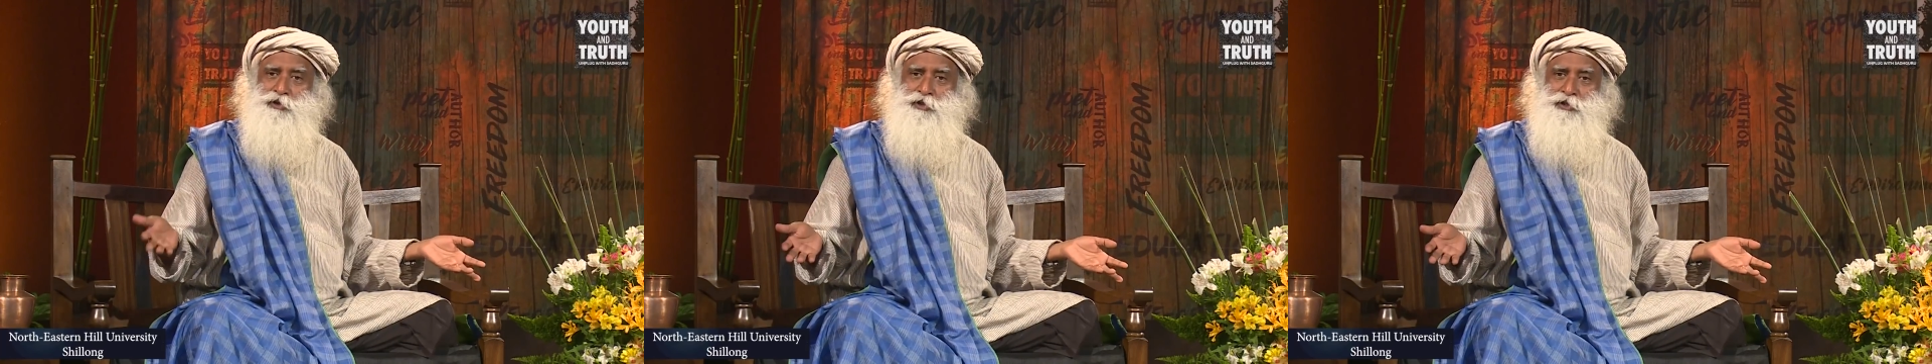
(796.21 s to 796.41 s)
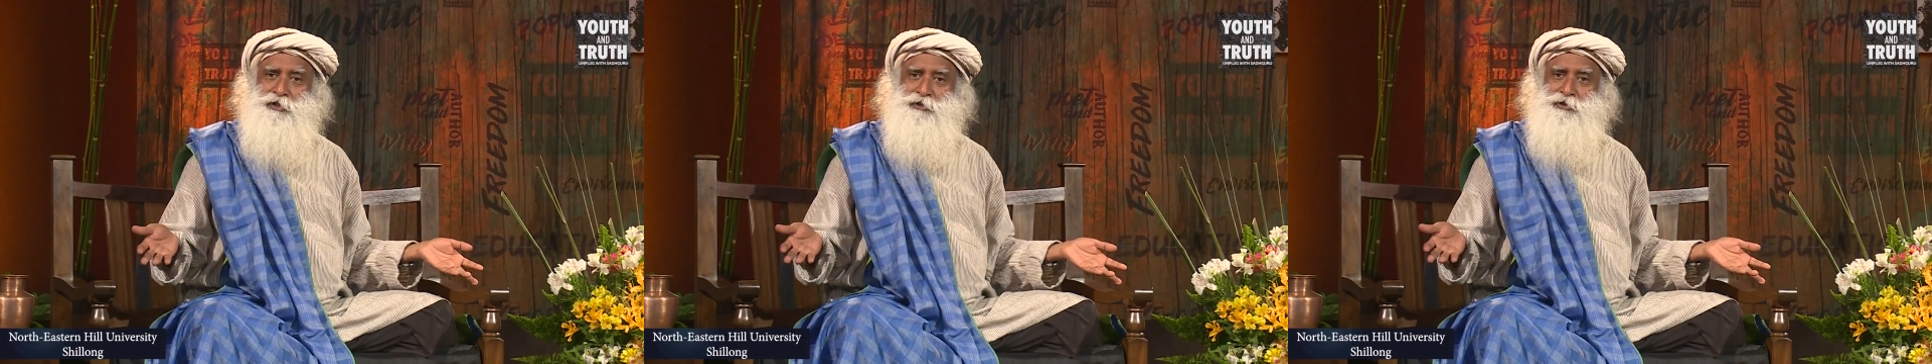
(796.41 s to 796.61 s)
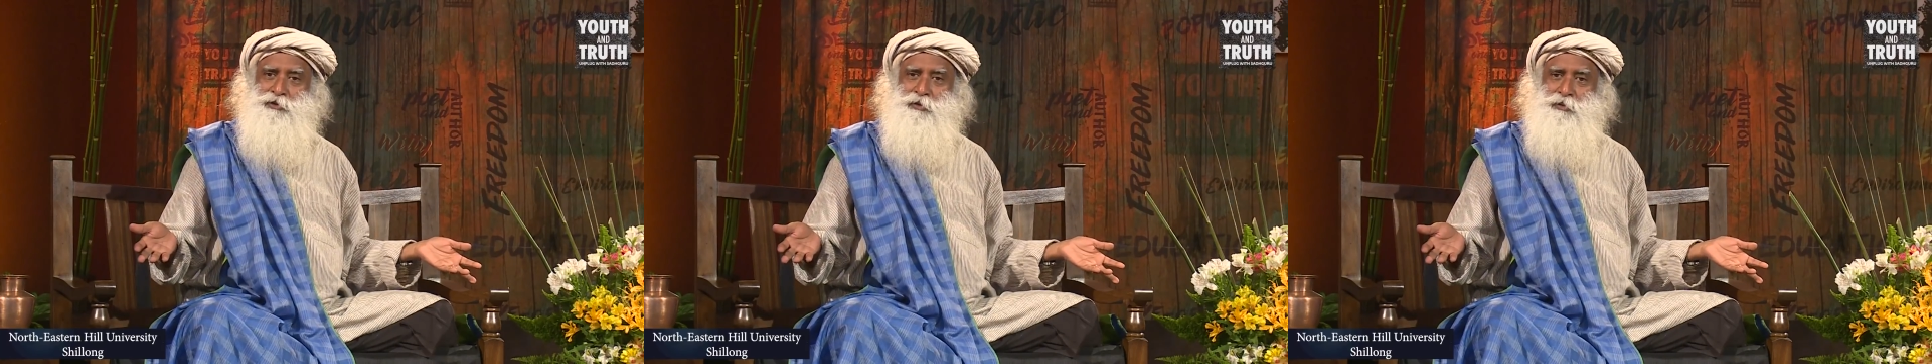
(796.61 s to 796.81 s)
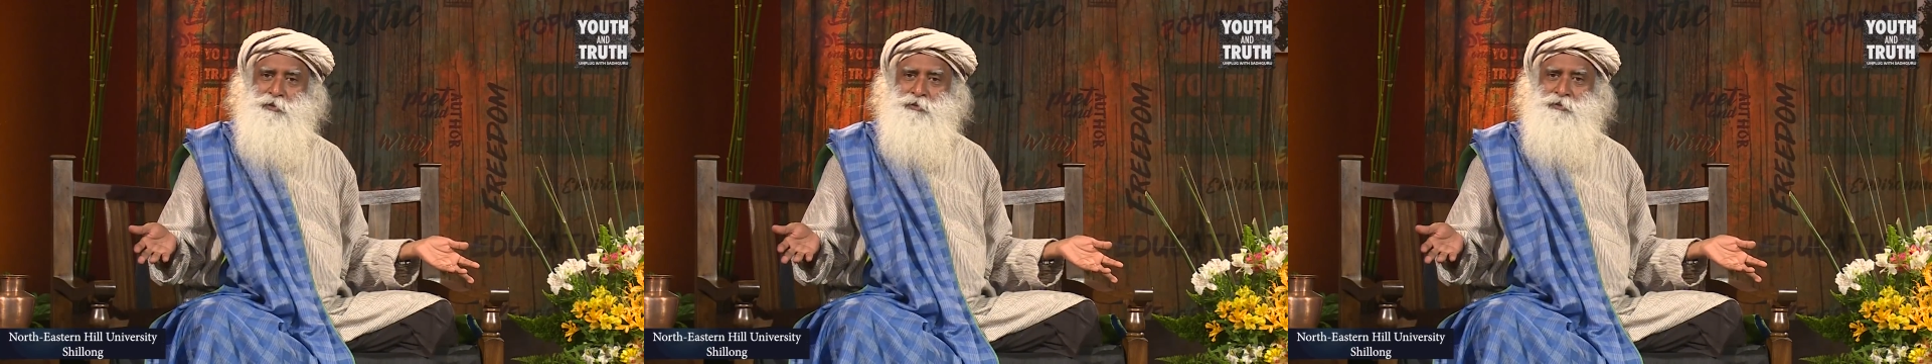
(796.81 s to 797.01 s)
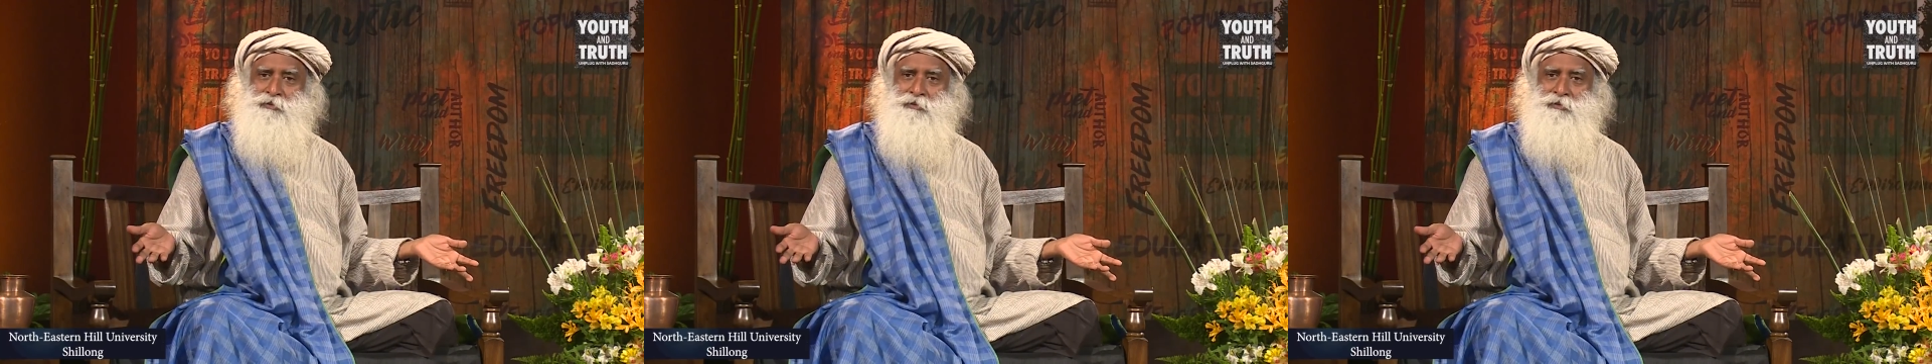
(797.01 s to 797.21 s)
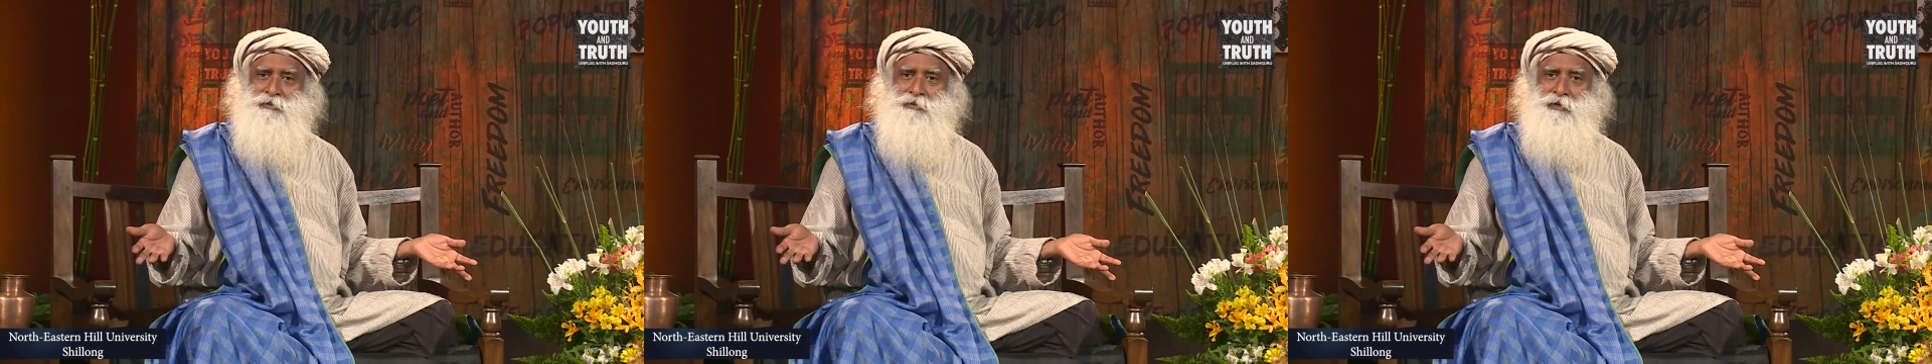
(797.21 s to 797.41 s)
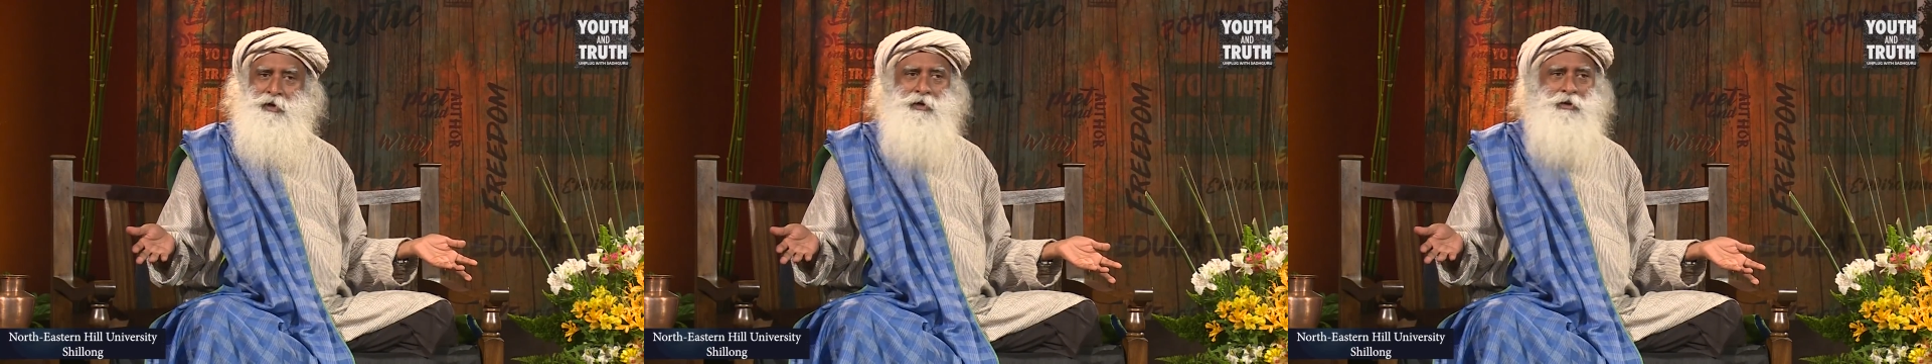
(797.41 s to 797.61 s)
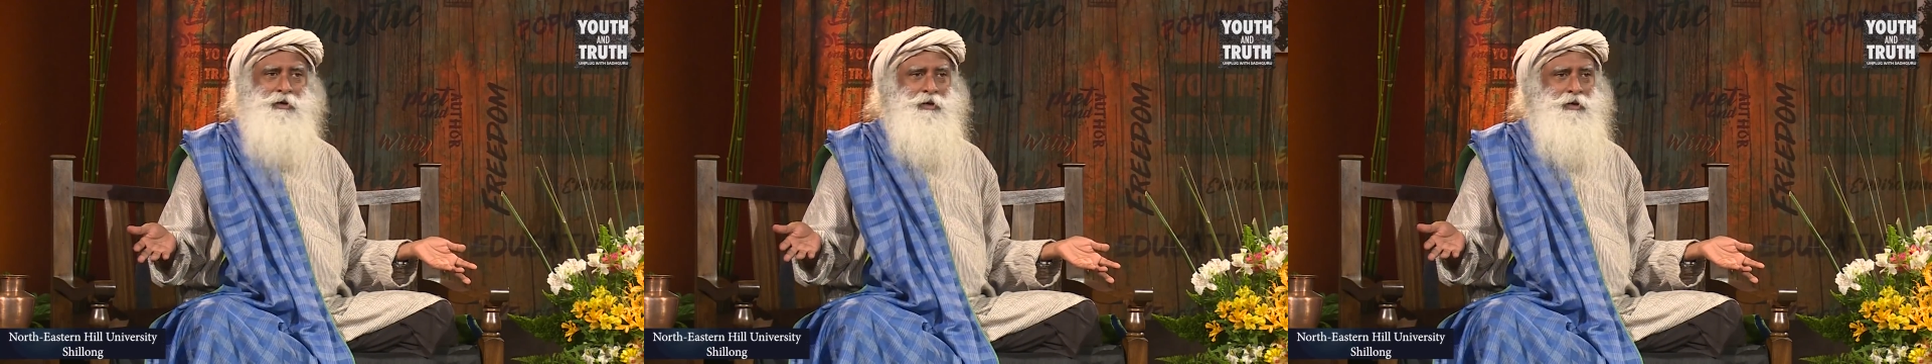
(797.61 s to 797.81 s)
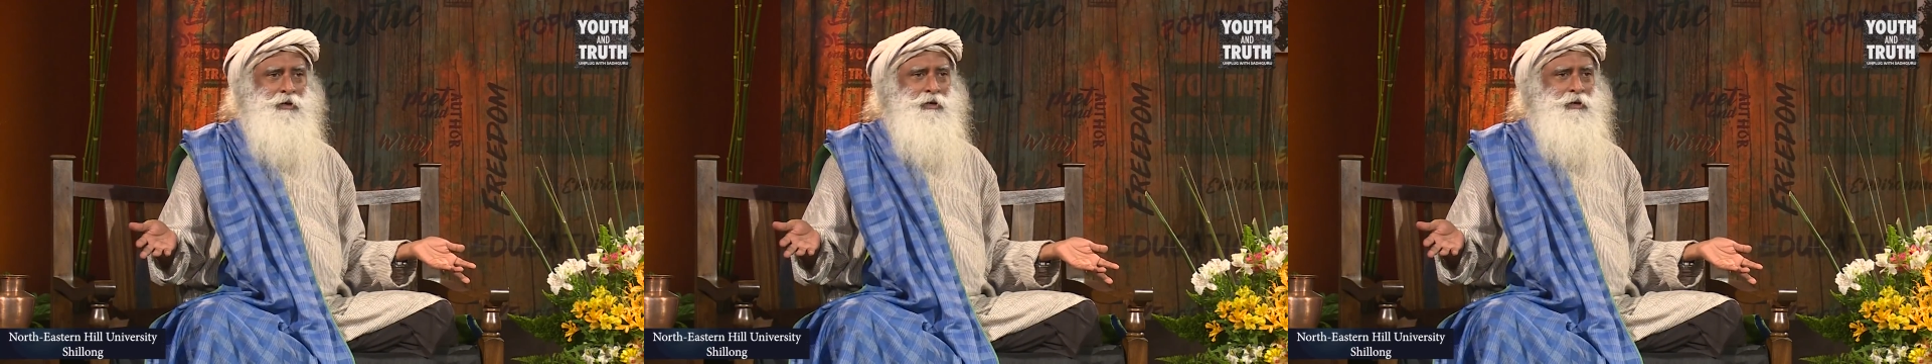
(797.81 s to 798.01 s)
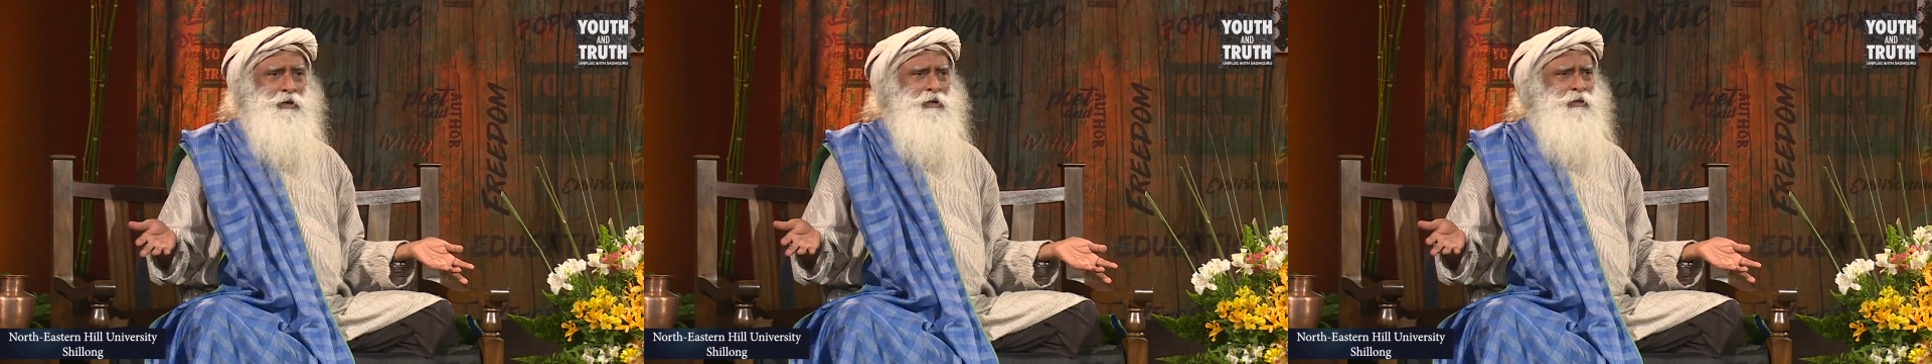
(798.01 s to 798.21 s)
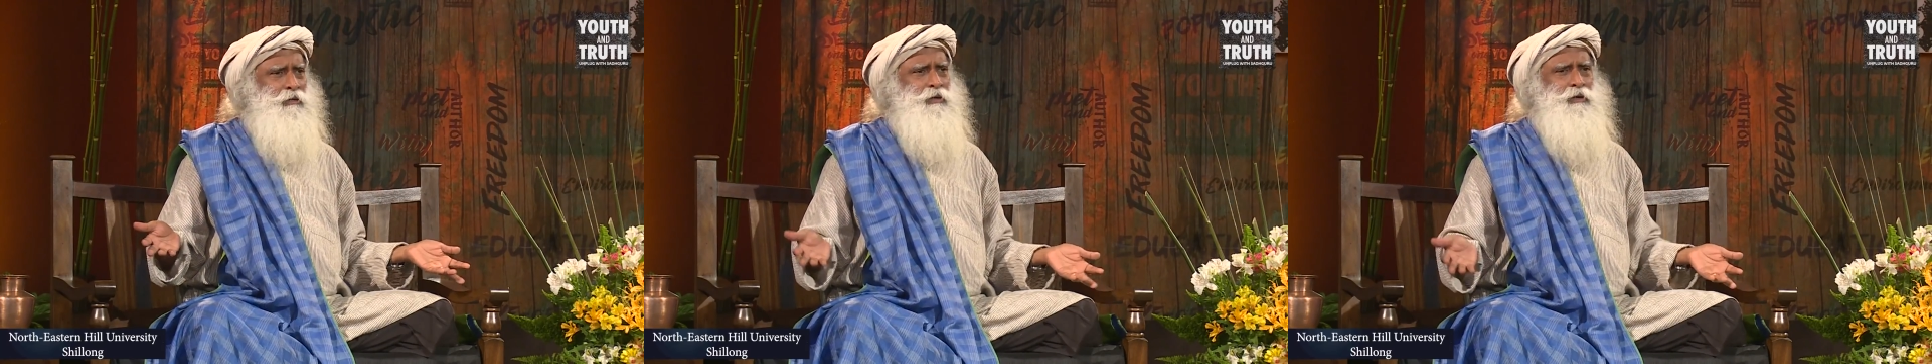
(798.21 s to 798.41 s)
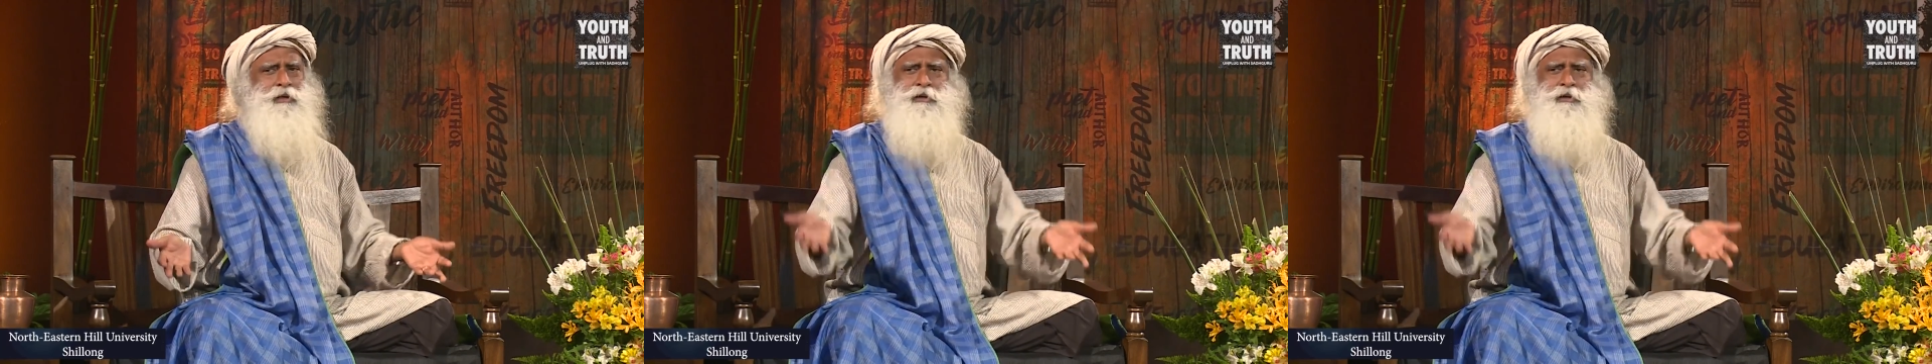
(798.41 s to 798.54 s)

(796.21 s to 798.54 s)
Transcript: isn't it so? Huh? It